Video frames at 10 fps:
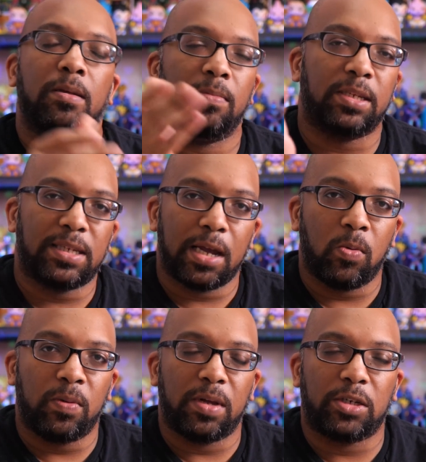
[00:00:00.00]
the
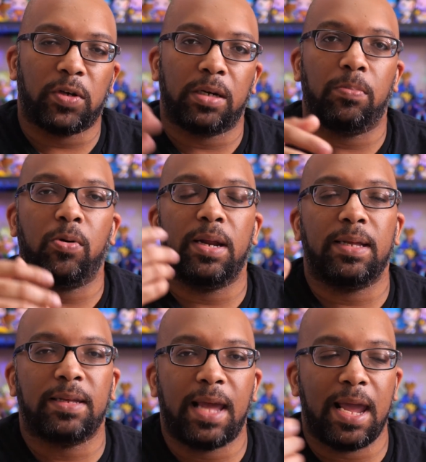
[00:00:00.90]
second one that I tried to
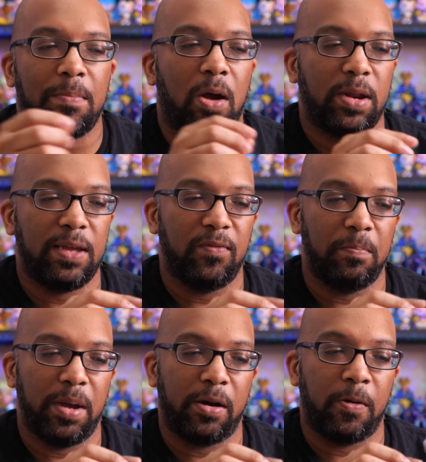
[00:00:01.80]
print came out
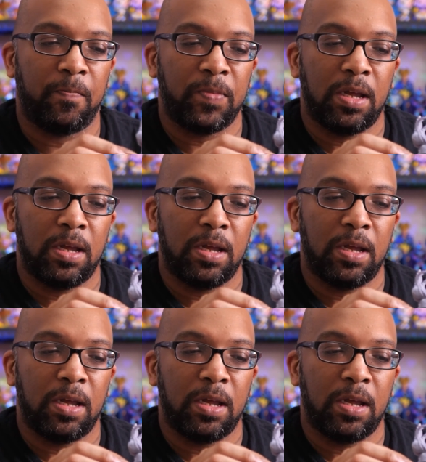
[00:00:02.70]
even better.